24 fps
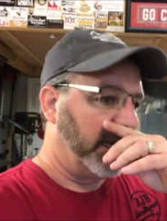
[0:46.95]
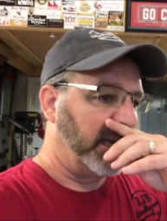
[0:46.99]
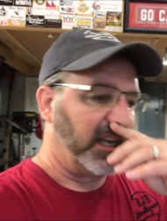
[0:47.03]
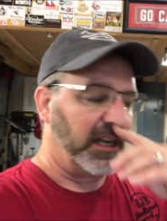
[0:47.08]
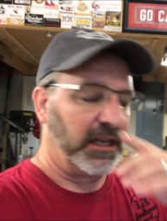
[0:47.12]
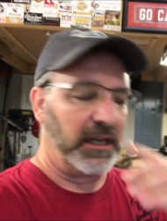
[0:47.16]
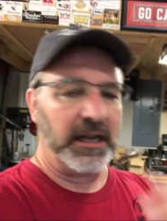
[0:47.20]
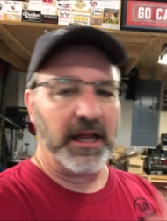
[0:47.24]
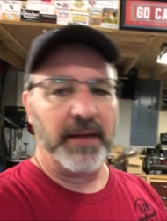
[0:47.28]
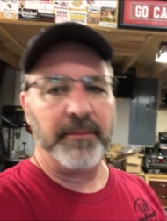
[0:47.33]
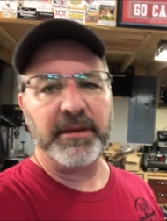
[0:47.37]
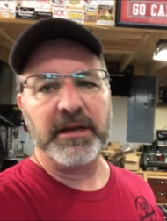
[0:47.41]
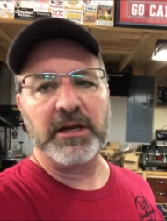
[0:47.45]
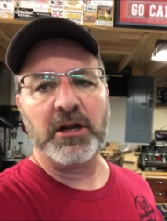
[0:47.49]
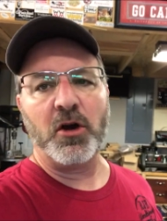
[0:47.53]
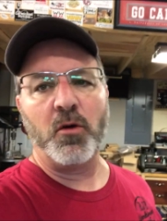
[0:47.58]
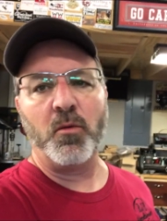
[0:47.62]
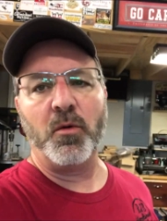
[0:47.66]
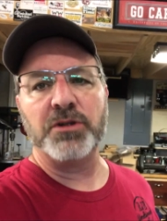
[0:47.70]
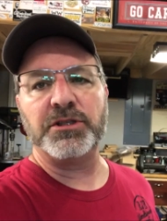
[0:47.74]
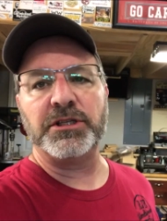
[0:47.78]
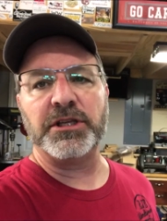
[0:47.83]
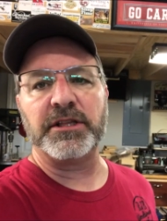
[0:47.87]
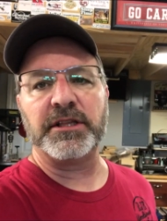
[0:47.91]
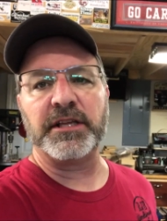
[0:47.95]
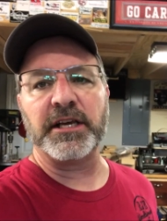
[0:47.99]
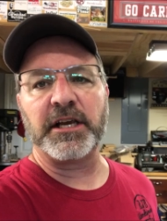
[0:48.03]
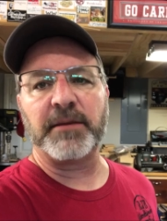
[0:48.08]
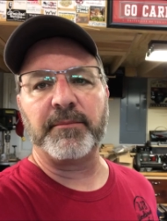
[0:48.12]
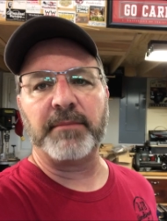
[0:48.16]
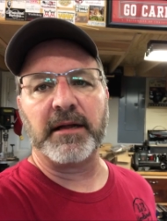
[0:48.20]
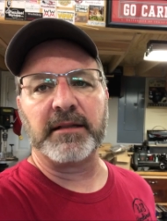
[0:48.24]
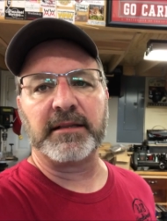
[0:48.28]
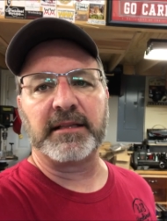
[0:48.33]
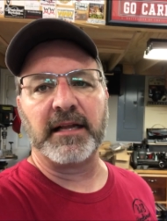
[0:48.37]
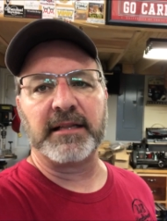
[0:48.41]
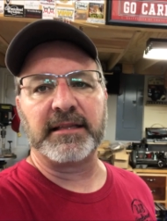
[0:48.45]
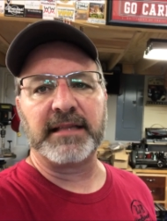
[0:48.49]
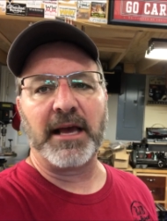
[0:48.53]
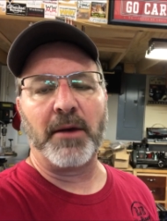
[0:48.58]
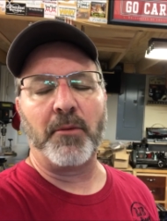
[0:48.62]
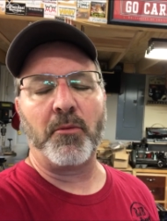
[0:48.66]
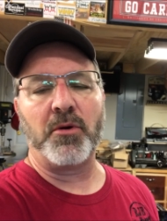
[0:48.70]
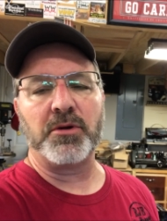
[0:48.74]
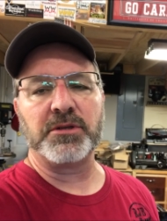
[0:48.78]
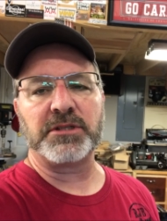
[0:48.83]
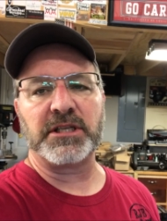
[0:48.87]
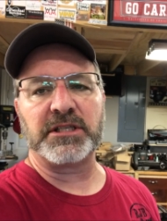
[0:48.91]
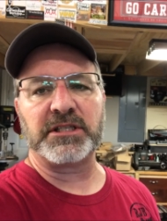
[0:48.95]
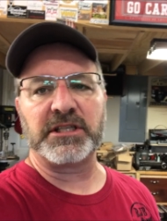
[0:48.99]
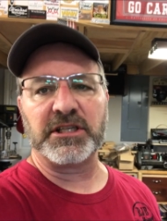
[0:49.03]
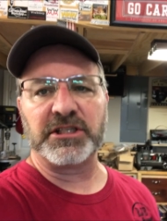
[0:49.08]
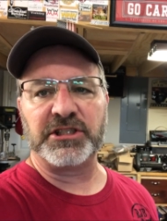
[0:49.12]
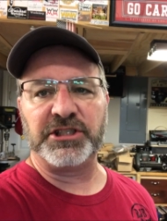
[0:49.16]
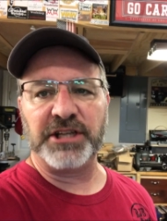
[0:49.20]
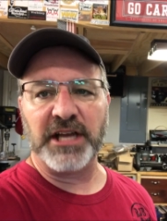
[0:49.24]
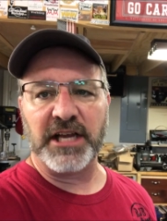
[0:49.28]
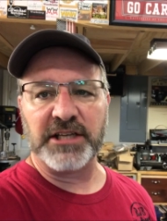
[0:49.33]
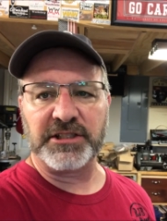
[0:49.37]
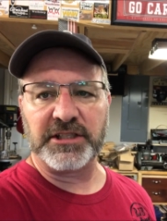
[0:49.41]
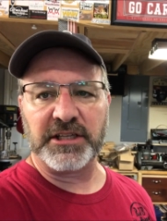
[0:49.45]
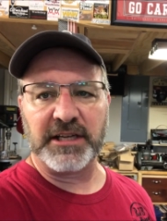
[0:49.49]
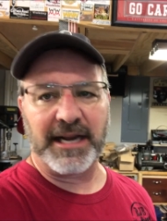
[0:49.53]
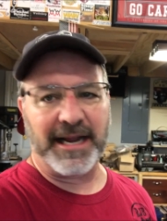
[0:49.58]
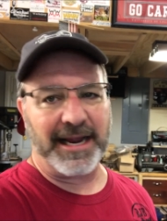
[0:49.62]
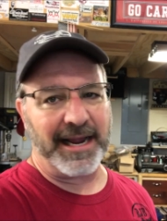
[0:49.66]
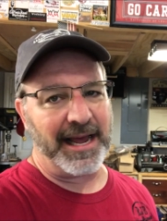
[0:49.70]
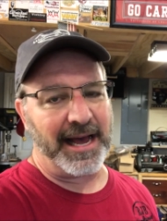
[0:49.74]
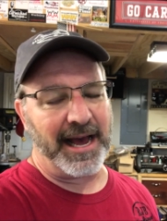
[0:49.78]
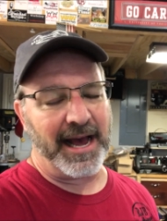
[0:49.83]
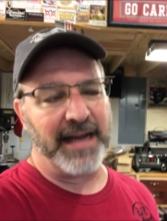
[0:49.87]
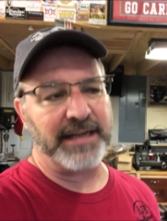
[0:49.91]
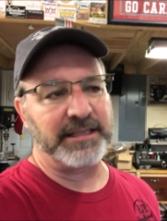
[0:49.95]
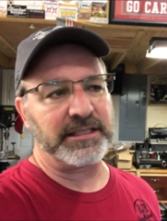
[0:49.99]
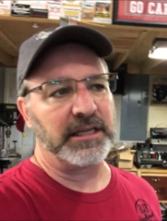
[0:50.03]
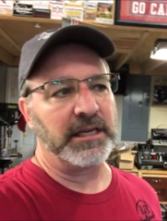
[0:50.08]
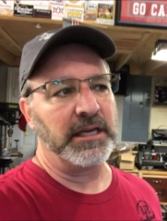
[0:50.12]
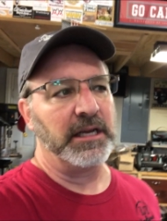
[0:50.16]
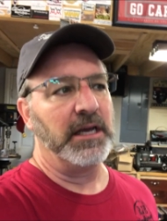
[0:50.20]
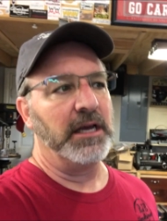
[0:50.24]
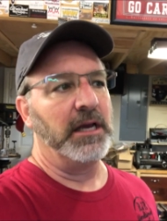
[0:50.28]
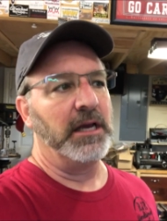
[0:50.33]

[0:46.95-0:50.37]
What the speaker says: Let me know what you think about that. That was a suggestion I got